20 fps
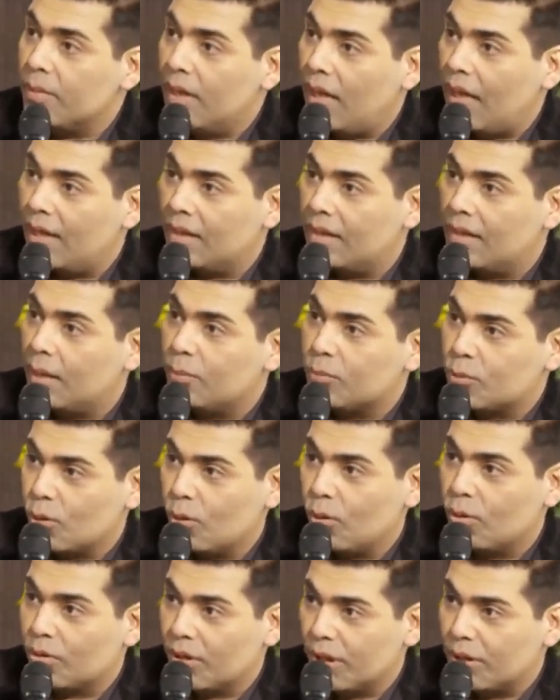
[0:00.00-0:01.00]
and I'm
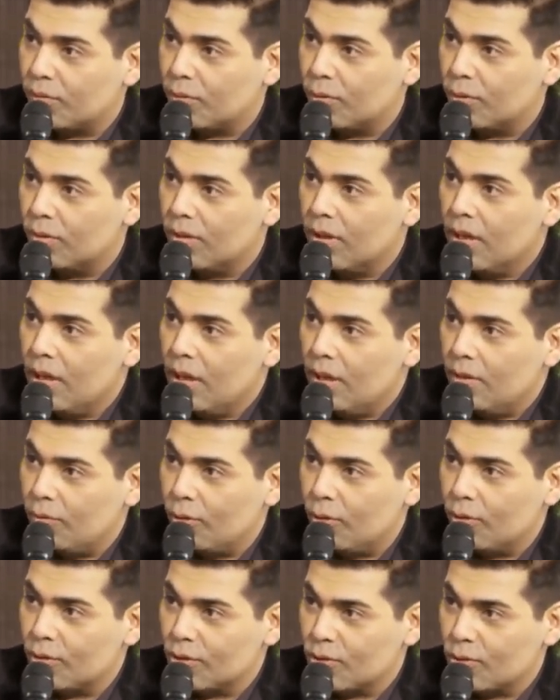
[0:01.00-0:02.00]
sure grateful
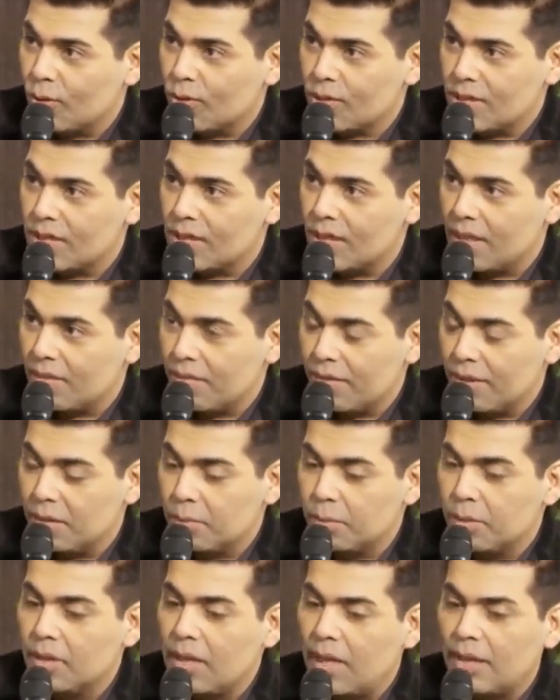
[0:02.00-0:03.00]
for resources that are available.